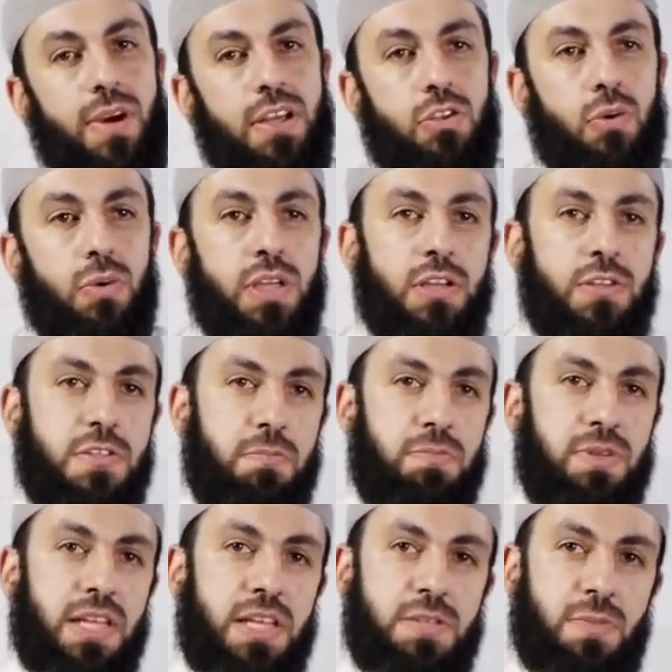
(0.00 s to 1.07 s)
Or am I doing it
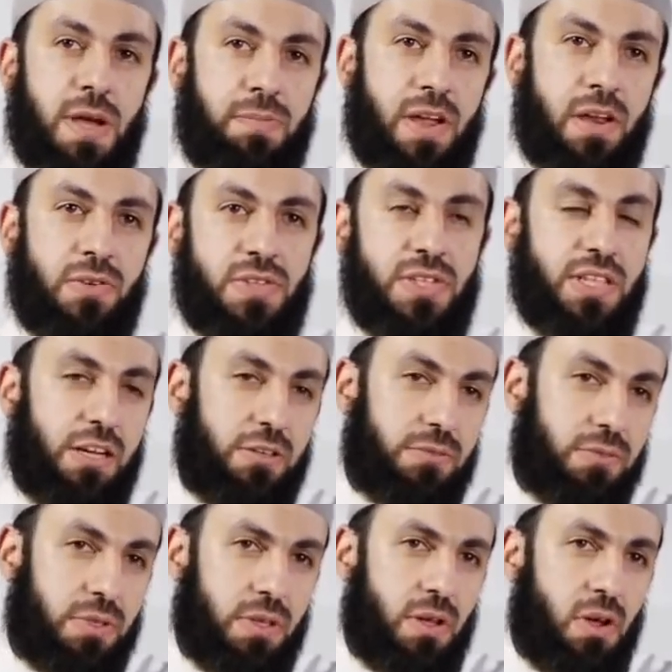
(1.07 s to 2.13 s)
to please my parents
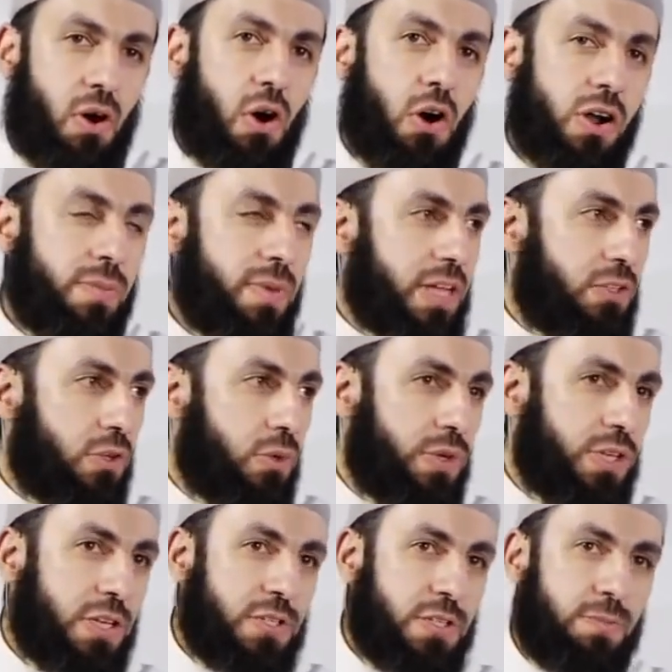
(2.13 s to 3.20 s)
now? Or am I
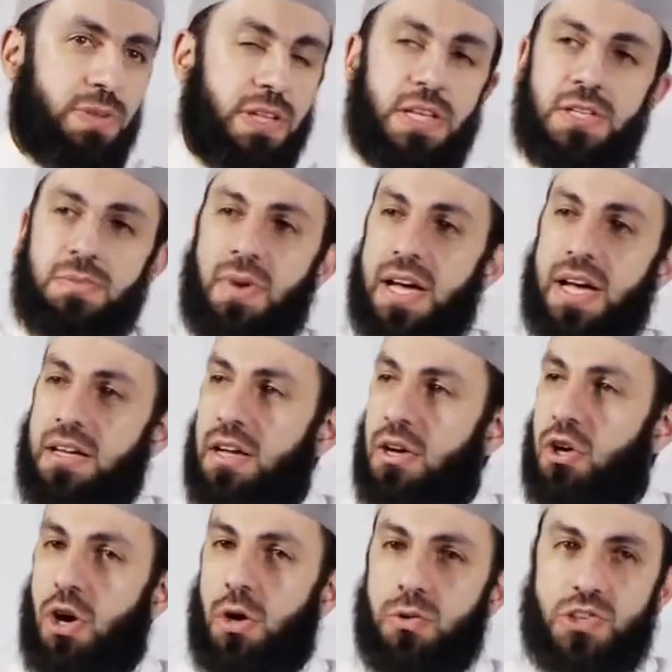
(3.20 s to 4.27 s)
doing it to please my
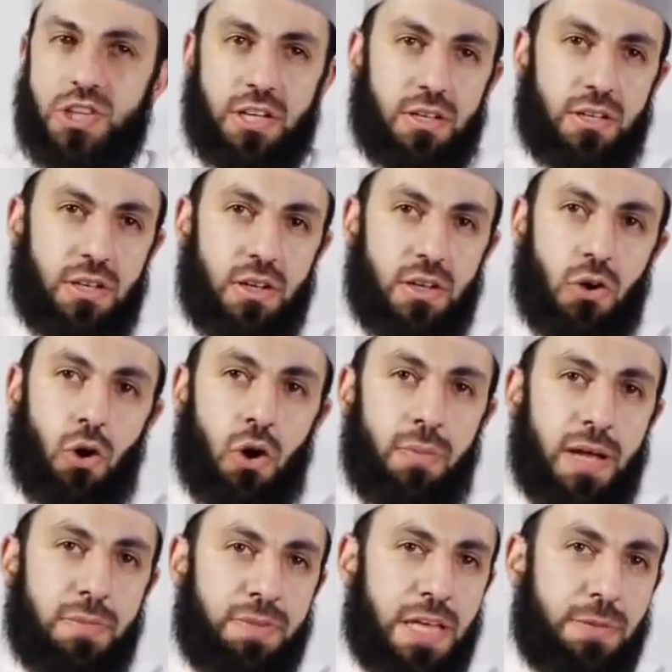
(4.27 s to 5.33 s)
culture?
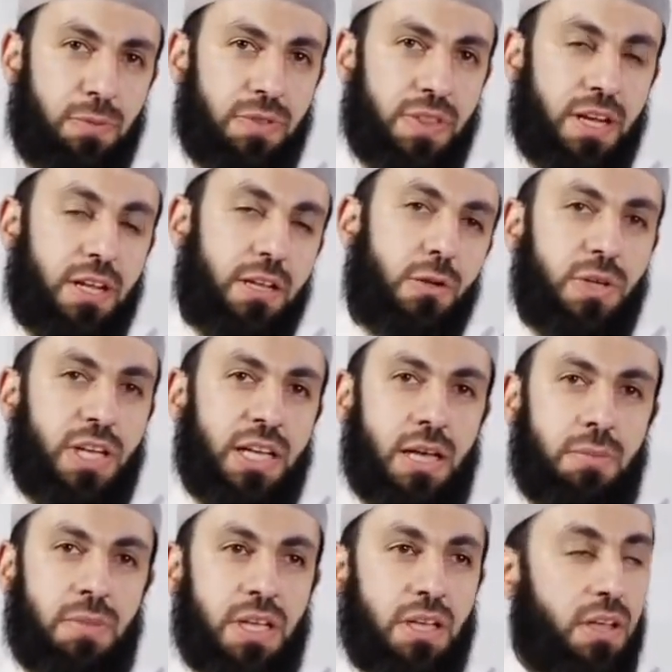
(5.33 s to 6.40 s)
Or my people that are
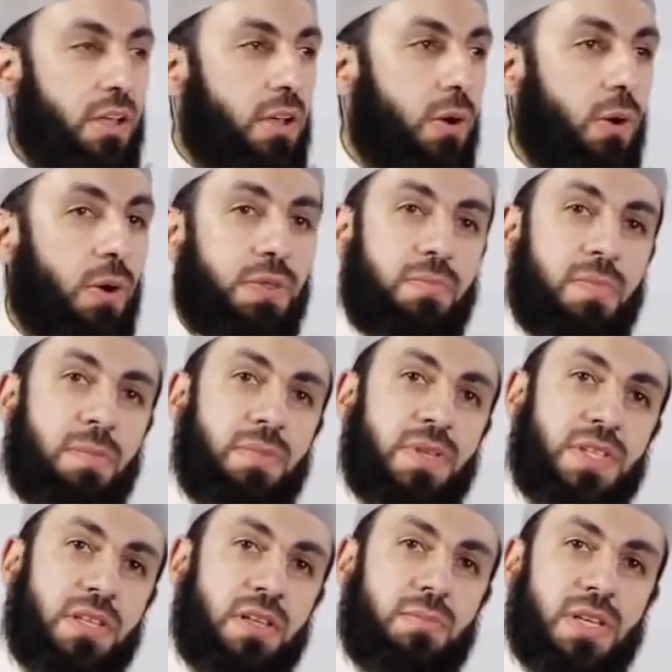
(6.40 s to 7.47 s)
looking at me? Or the
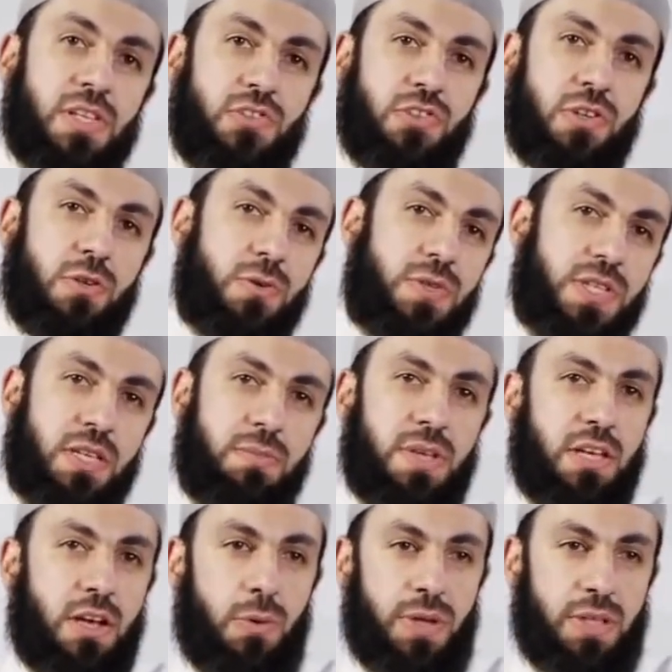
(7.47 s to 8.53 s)
members in the masjid who see
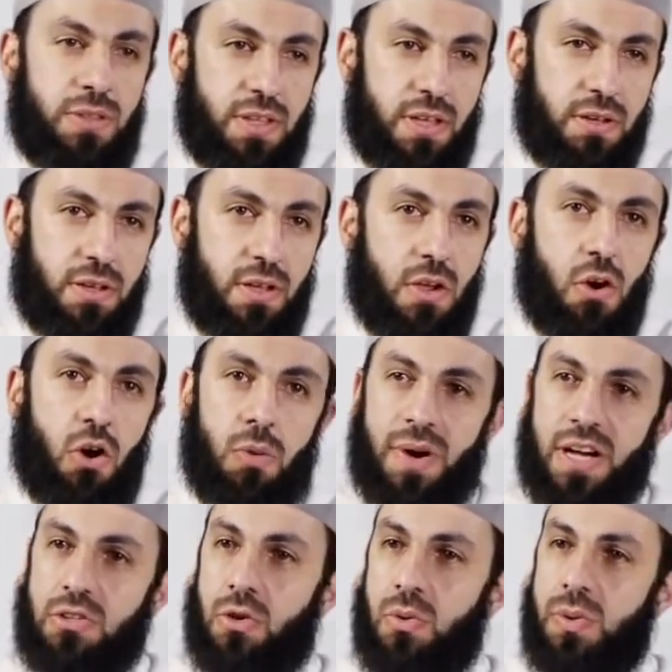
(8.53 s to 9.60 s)
me going there?
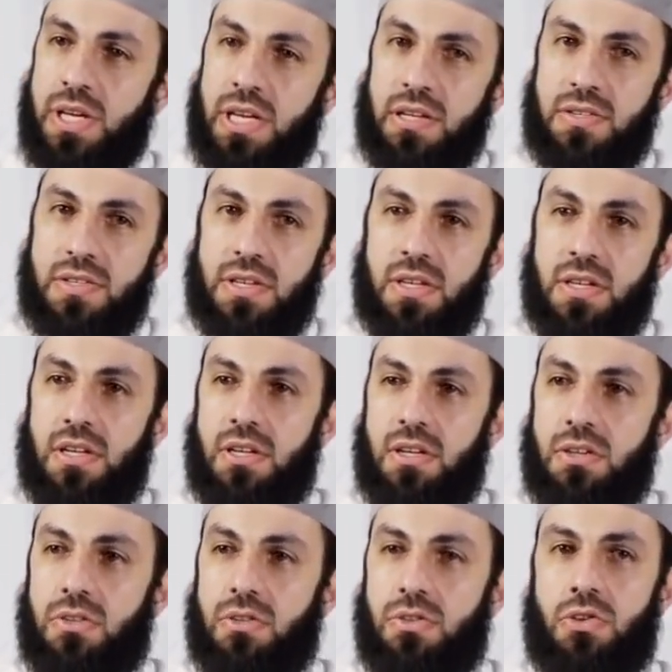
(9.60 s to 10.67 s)
Or am I doing it
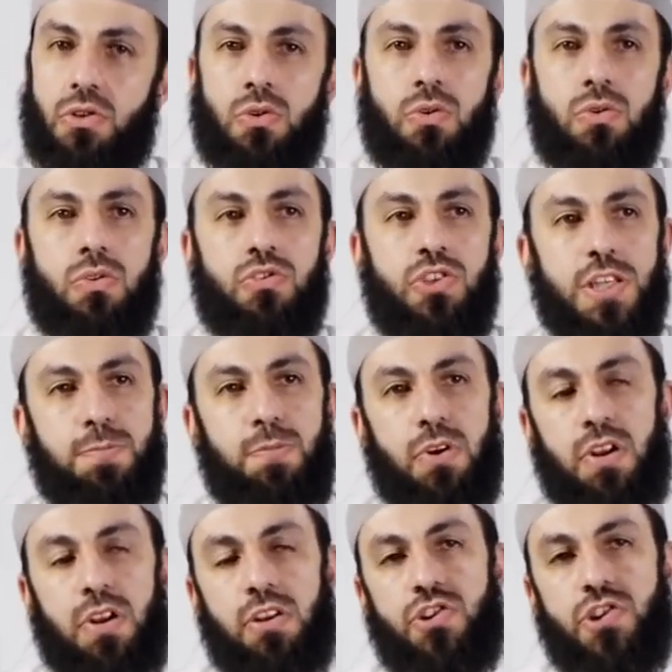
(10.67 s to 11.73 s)
to
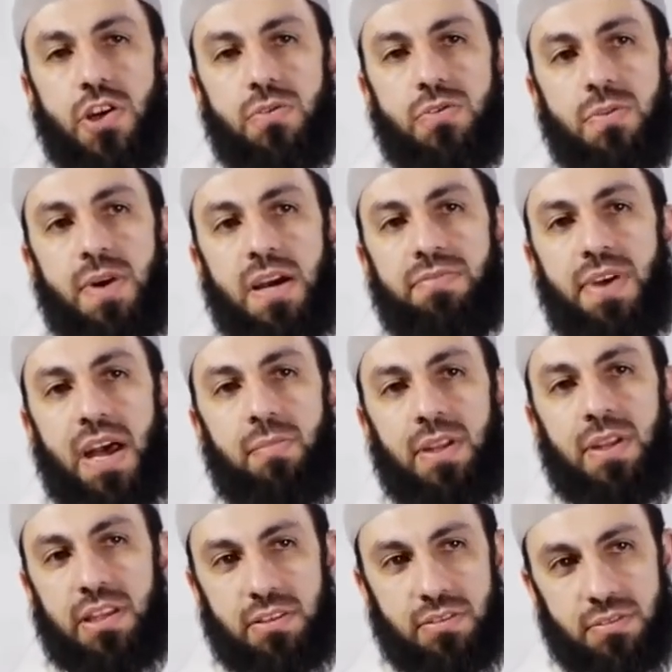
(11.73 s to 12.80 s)
just put on a show to my
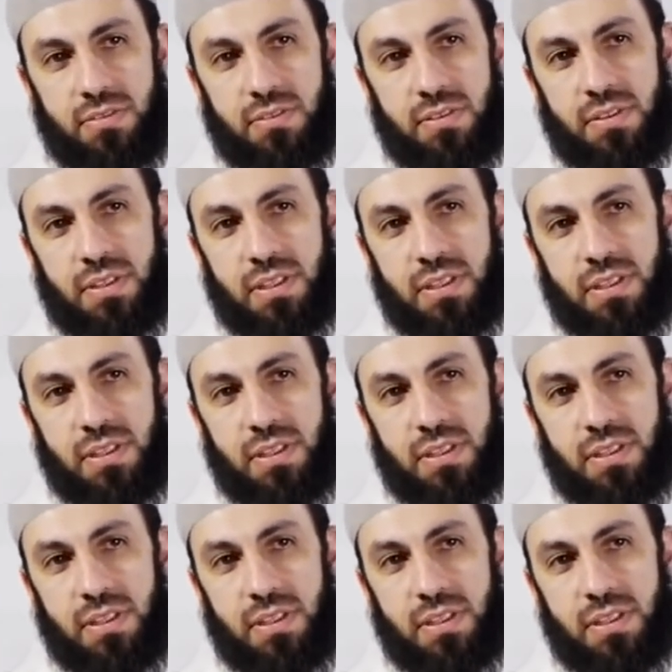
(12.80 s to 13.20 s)
family?